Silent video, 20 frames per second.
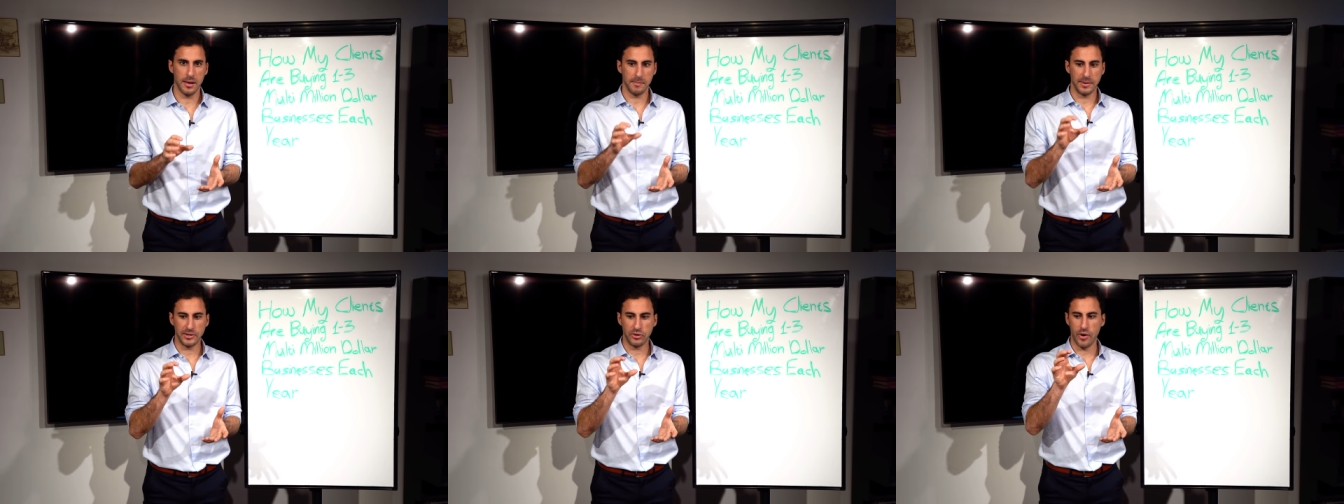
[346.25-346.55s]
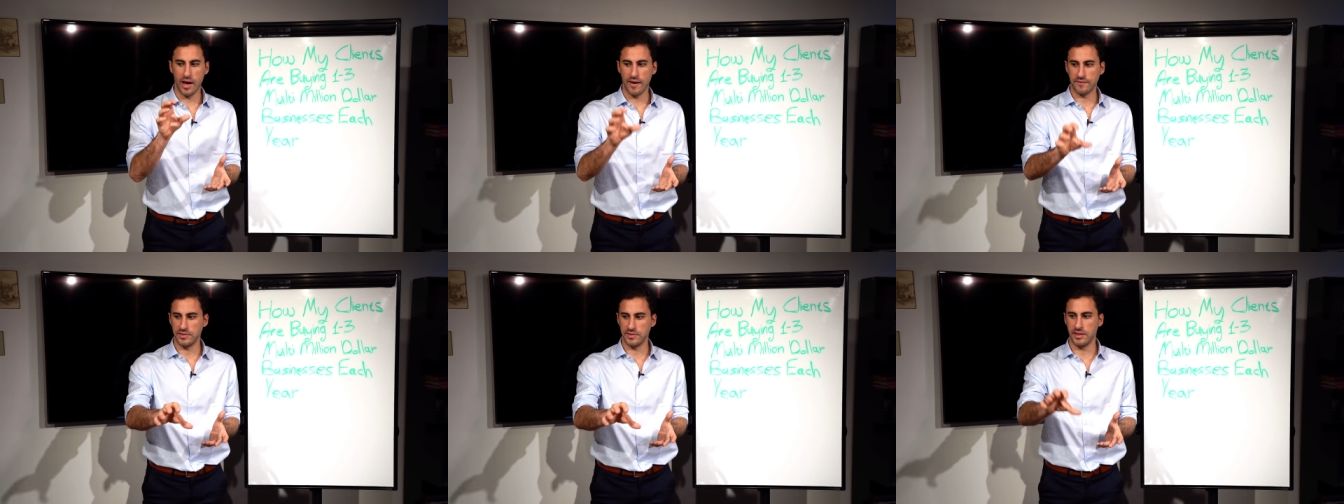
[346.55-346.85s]
but you
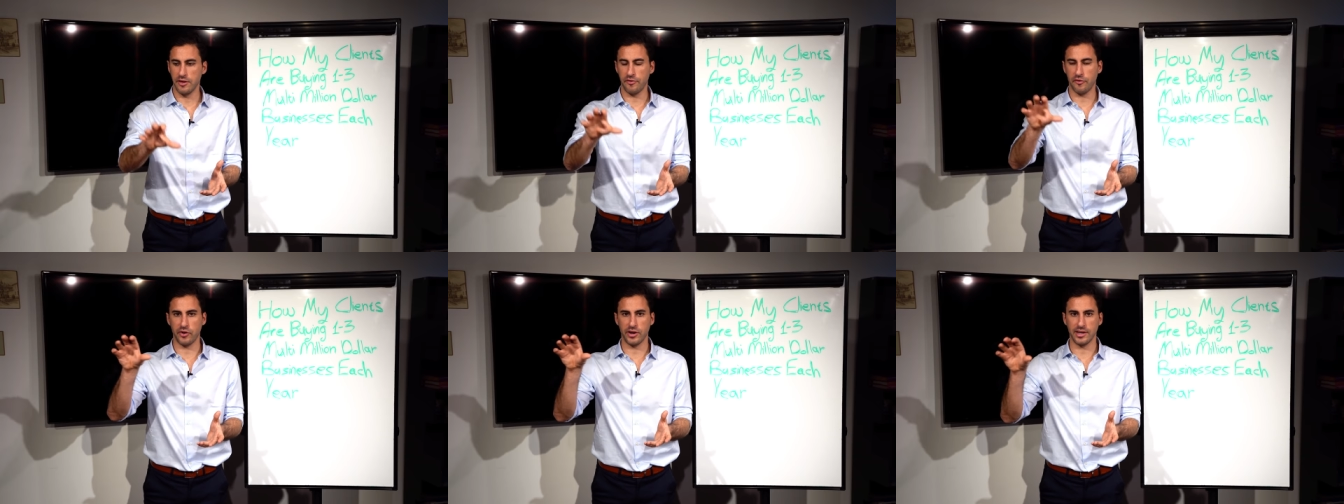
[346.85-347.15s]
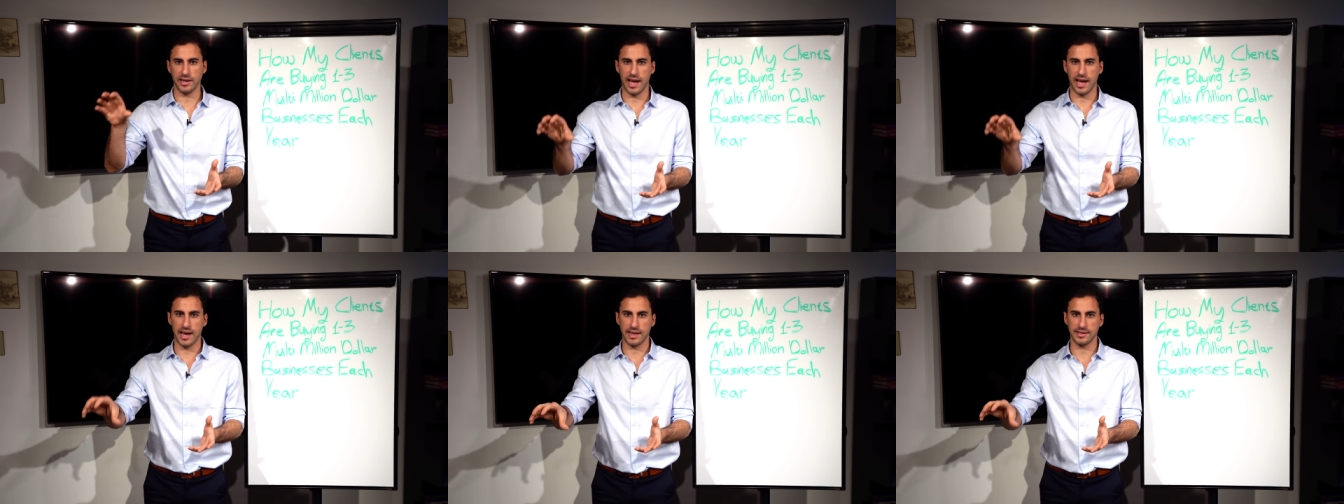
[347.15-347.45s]
have
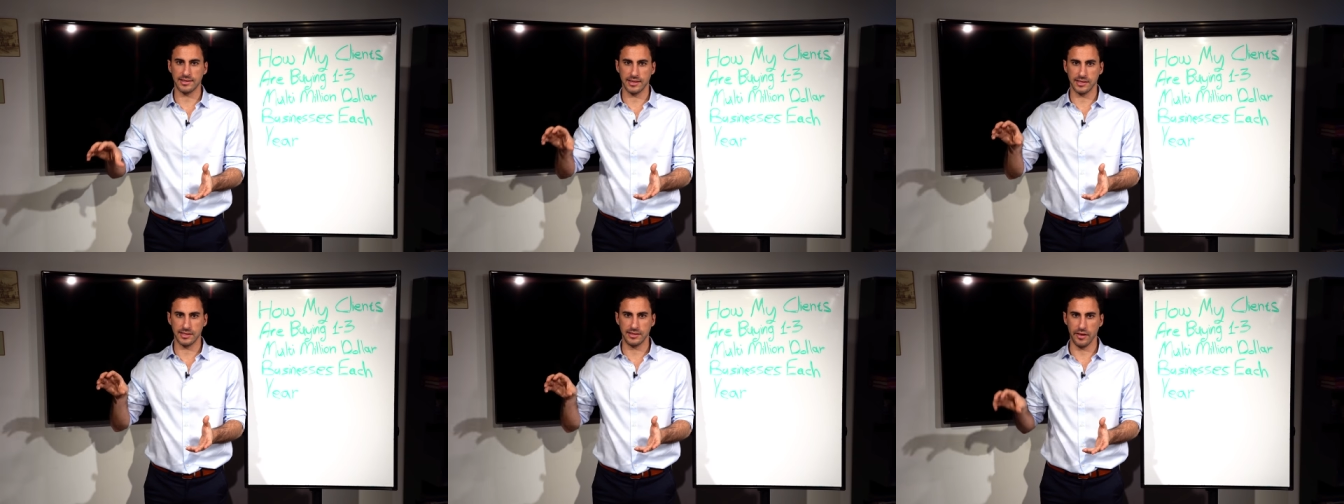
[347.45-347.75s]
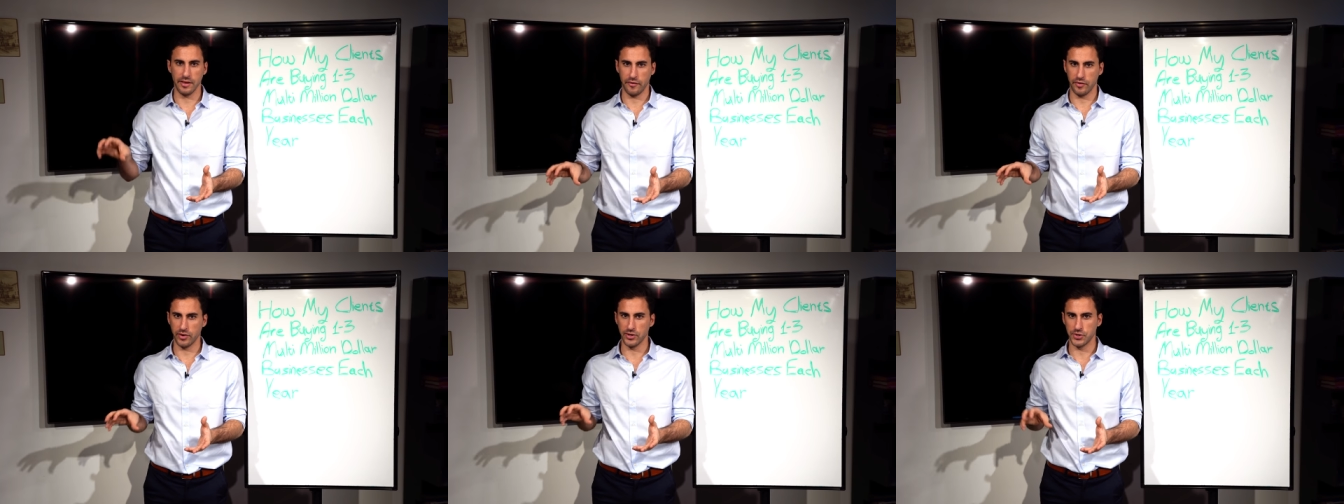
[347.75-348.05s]
different assets,
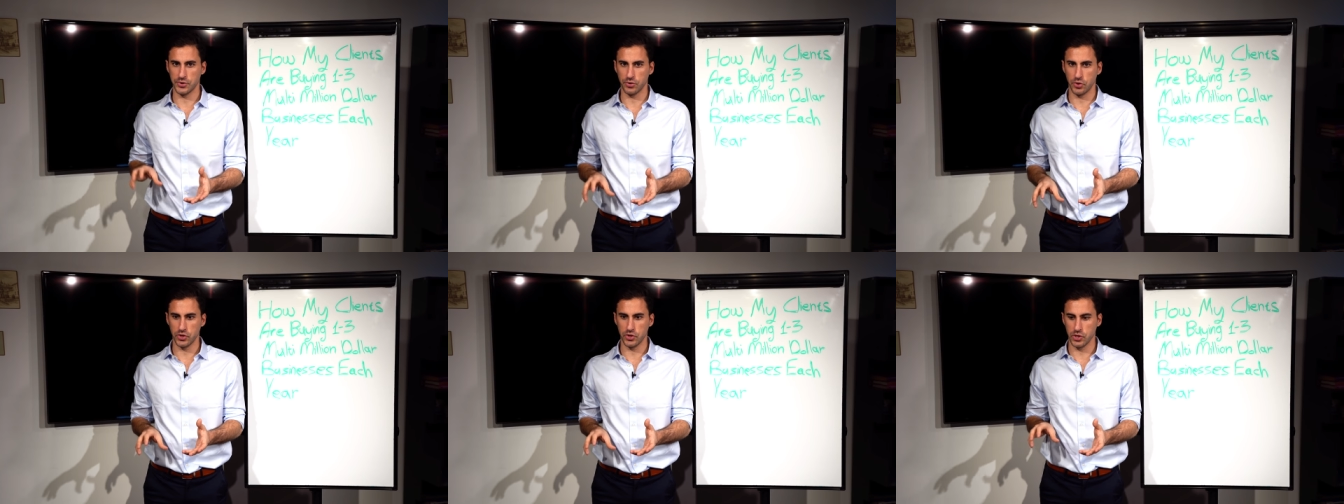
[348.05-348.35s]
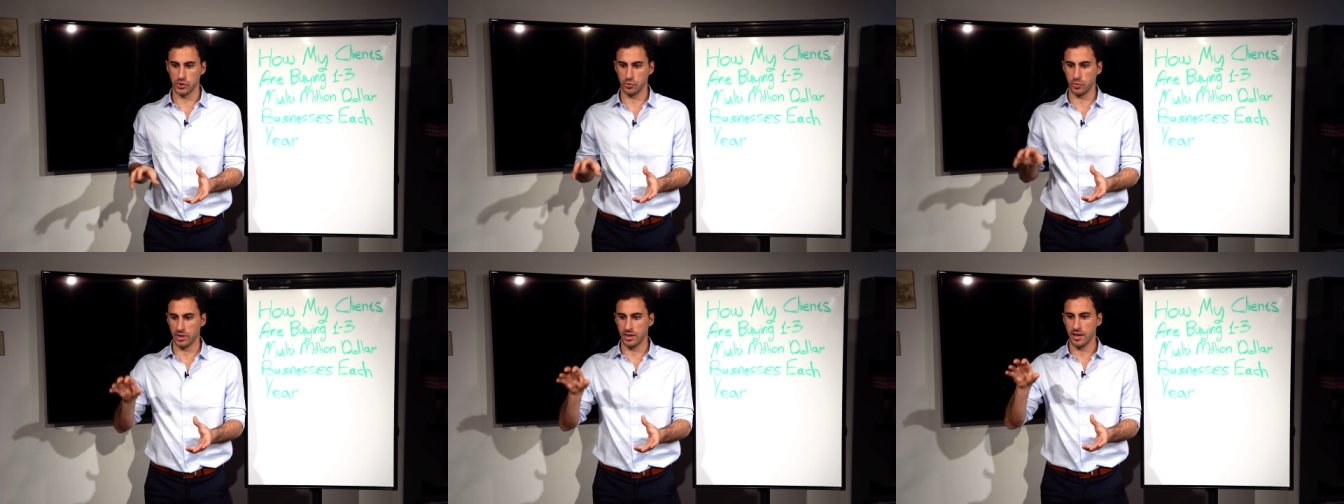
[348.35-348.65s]
different
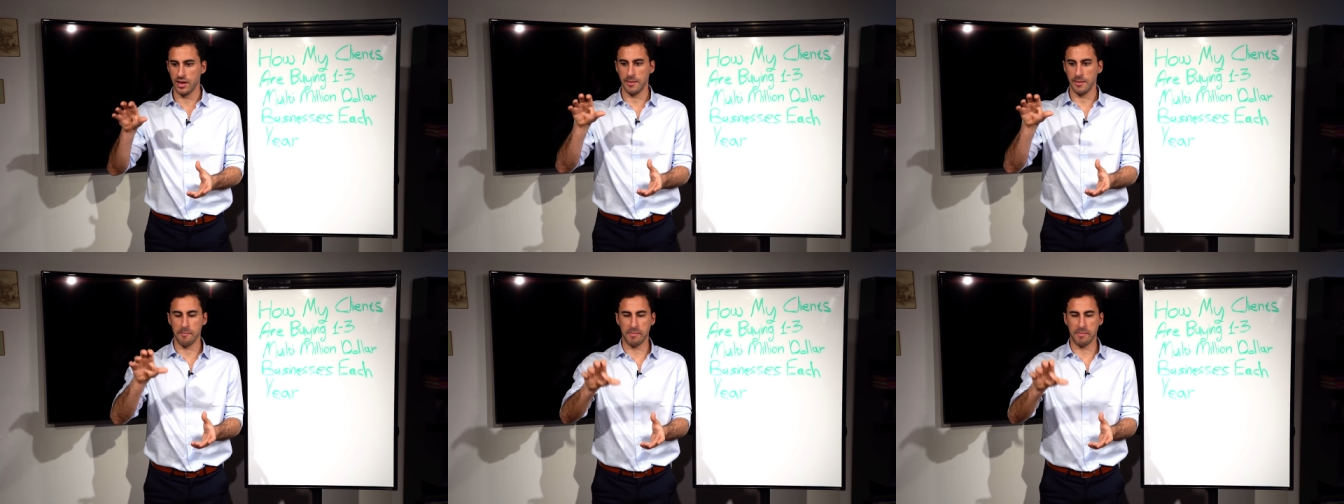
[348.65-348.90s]
sources with